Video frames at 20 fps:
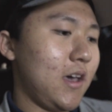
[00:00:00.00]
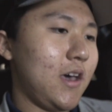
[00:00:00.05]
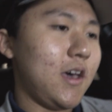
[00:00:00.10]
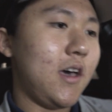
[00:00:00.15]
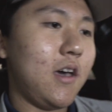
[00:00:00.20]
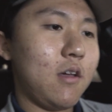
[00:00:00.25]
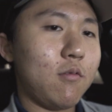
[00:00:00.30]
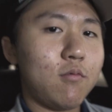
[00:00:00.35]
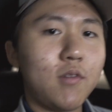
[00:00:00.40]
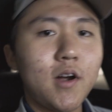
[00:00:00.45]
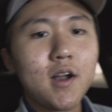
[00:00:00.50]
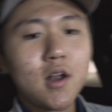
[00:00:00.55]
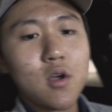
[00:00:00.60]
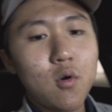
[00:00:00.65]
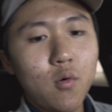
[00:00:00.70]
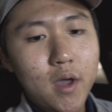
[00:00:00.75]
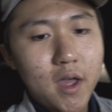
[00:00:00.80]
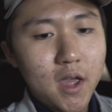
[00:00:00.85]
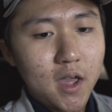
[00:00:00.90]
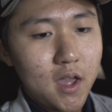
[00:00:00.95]
And right
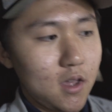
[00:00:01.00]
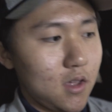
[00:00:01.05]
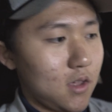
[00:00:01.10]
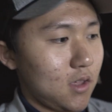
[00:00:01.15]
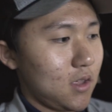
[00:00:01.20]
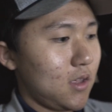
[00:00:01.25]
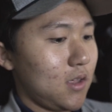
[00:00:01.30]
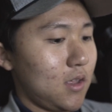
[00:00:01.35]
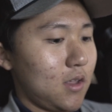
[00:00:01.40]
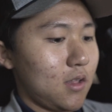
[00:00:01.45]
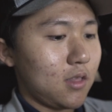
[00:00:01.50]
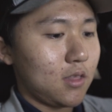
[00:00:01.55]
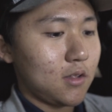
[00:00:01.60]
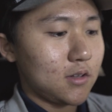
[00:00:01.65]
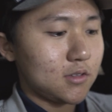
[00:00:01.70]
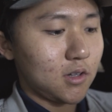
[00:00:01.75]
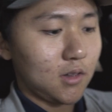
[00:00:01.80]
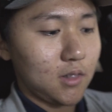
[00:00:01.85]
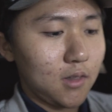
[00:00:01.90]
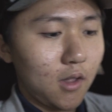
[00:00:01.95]
away,
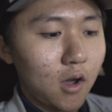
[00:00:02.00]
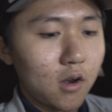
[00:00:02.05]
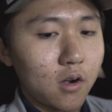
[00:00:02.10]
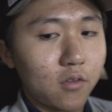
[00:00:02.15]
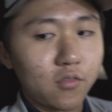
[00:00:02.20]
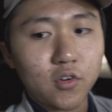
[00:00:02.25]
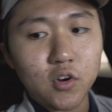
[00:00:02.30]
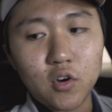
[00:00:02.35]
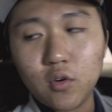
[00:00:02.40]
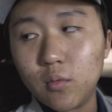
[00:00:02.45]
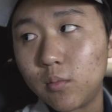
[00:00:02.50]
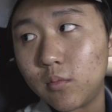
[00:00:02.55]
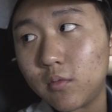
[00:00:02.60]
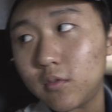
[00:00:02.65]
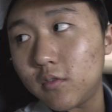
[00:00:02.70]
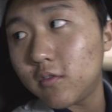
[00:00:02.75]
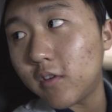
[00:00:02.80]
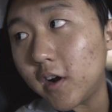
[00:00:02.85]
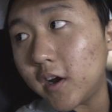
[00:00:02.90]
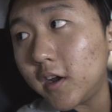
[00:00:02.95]
there's a lot of room,
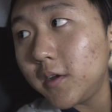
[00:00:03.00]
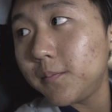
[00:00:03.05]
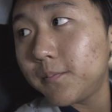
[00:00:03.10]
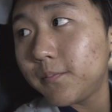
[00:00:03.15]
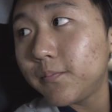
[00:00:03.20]
right?